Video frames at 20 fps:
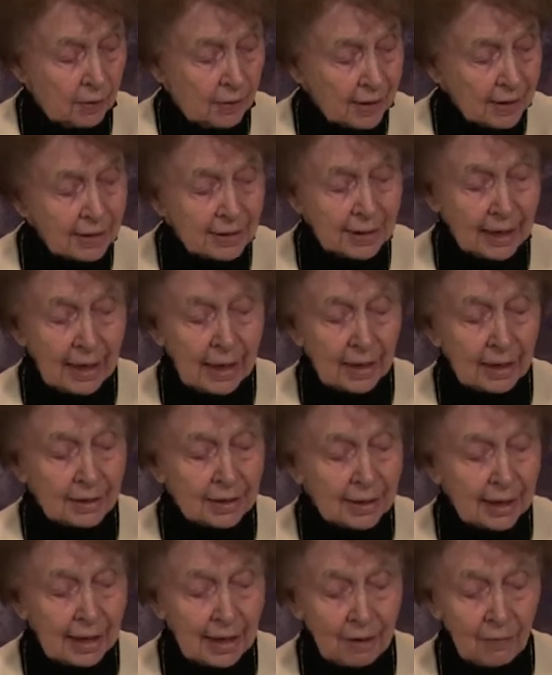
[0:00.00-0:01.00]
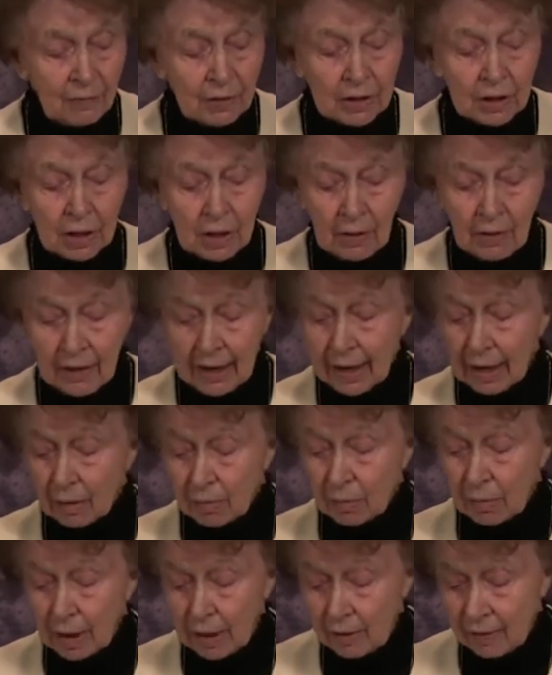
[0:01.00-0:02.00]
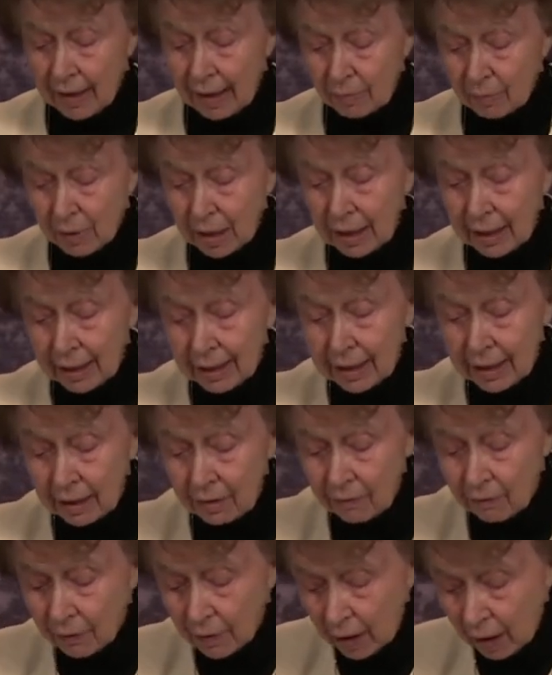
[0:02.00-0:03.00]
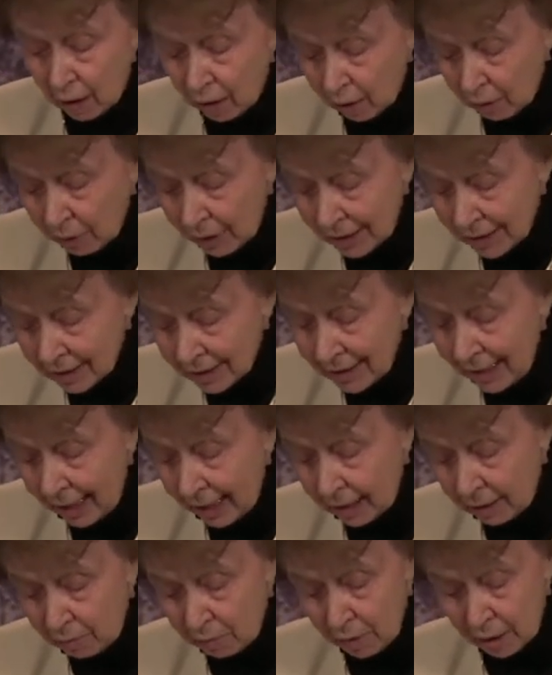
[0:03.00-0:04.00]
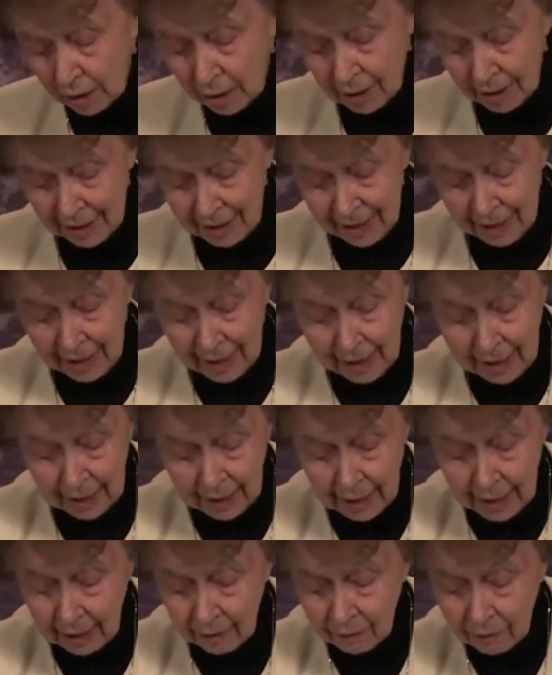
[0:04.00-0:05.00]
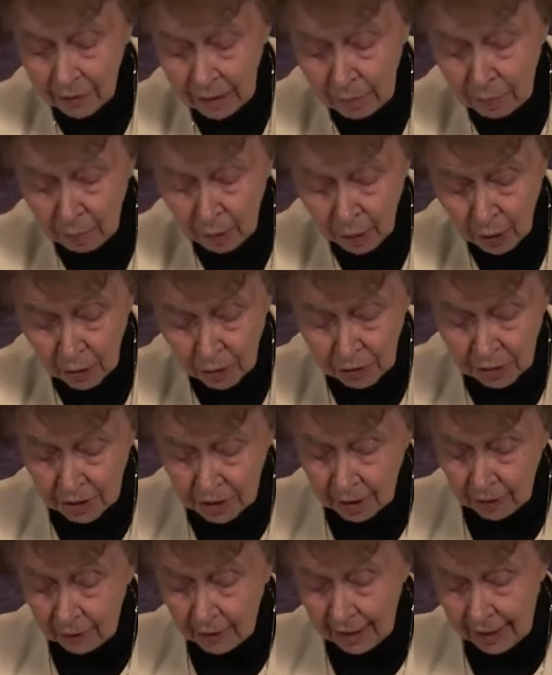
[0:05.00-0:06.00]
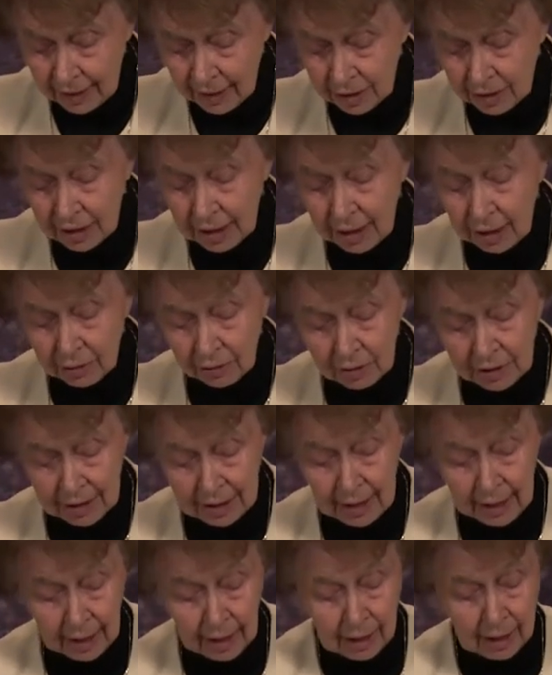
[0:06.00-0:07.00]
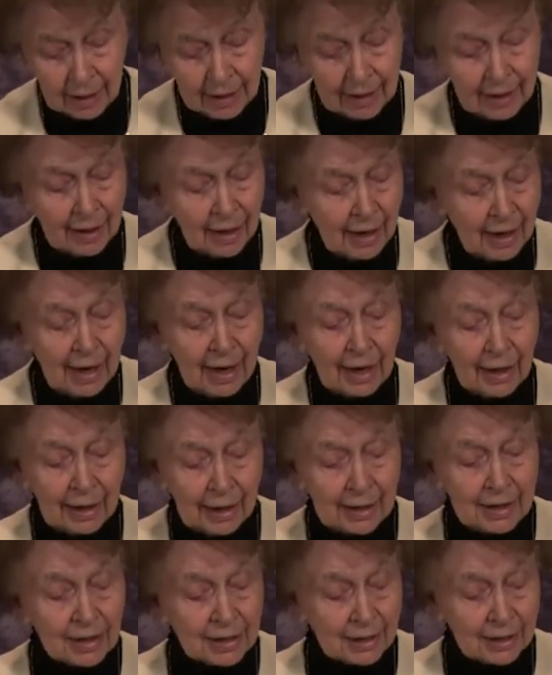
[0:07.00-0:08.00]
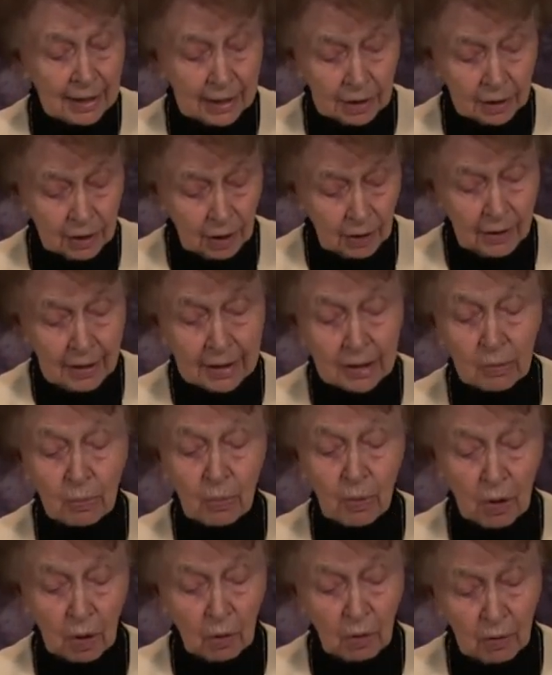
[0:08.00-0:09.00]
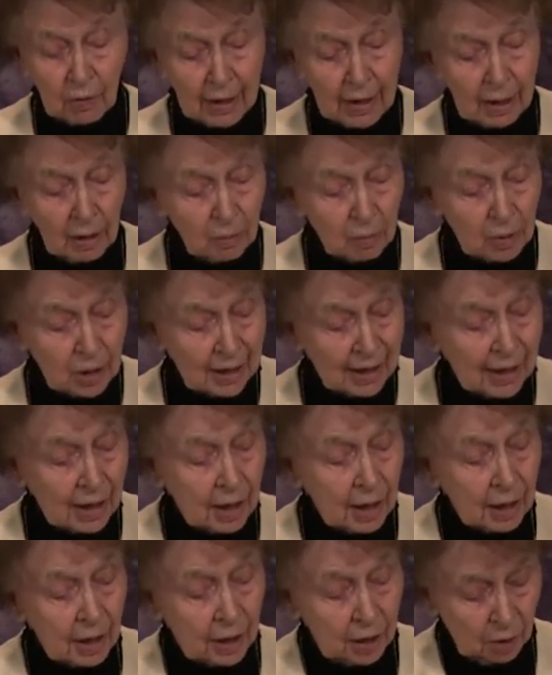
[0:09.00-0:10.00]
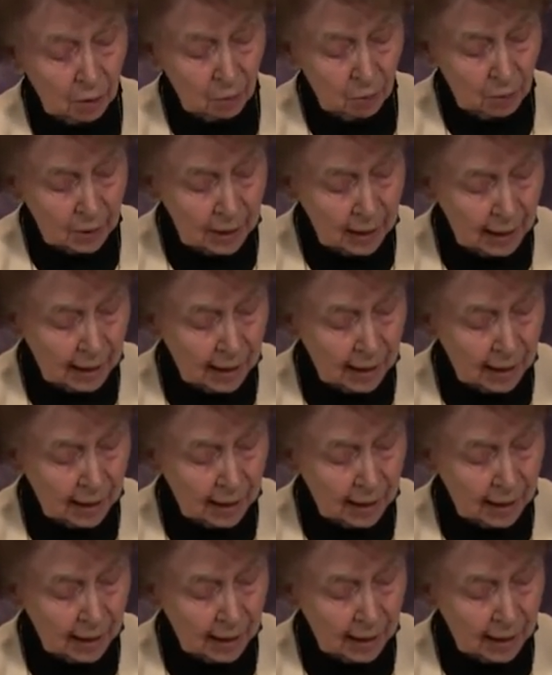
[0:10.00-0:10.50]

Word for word: This is even to them that believe on his name. And every person that is here today listening to this program, here we